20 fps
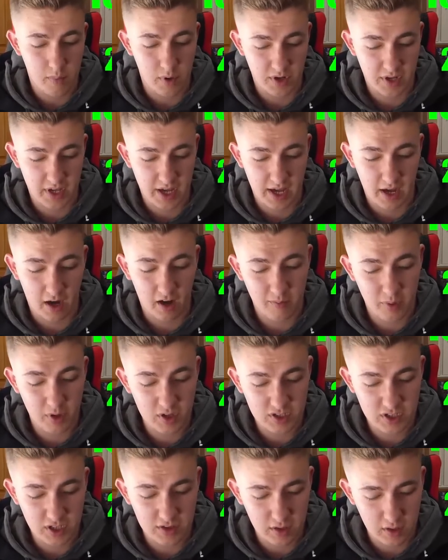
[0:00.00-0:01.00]
But yeah, I have put
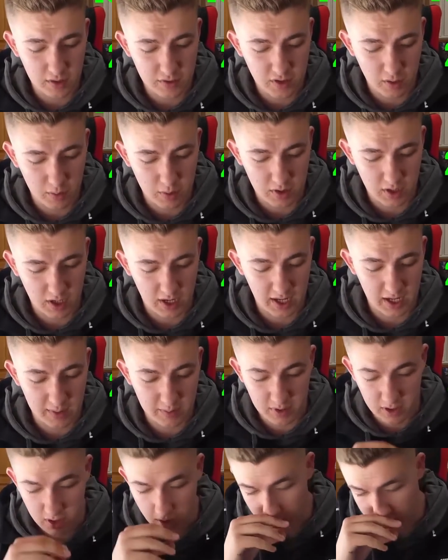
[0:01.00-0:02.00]
Sunderland top of the league
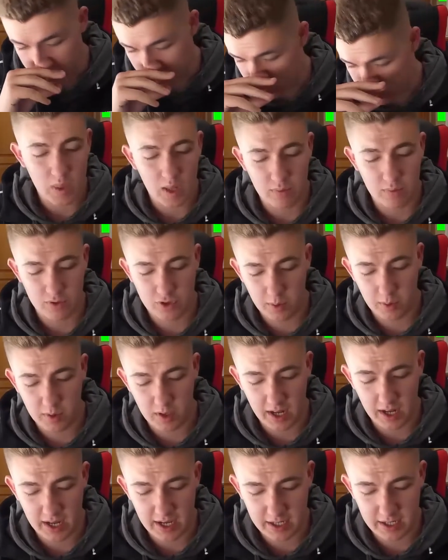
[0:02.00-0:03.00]
because the top of the
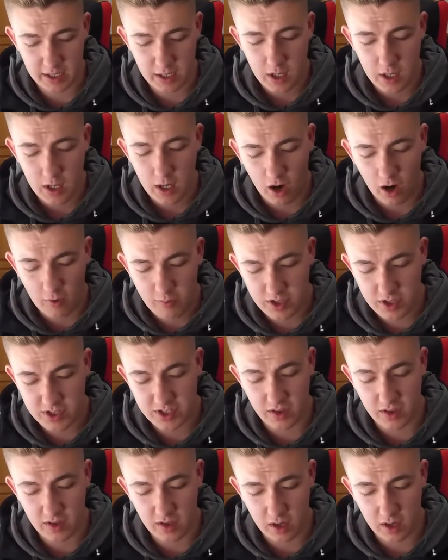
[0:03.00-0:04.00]
league. I've put
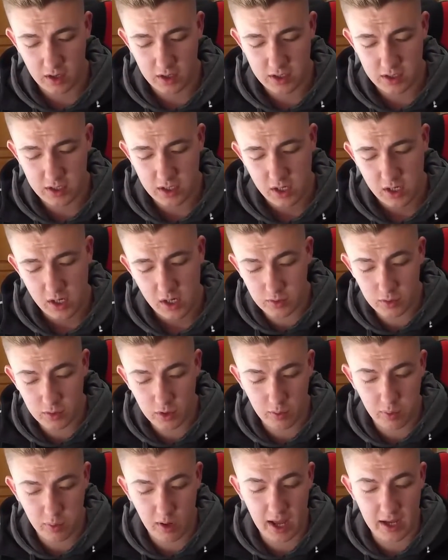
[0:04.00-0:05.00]
Sunderland. Got some
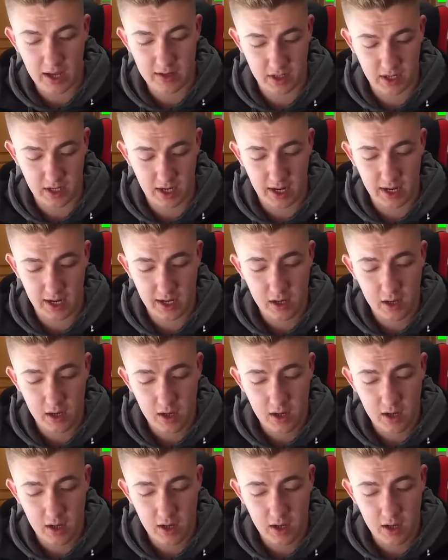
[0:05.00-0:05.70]
good players, okay.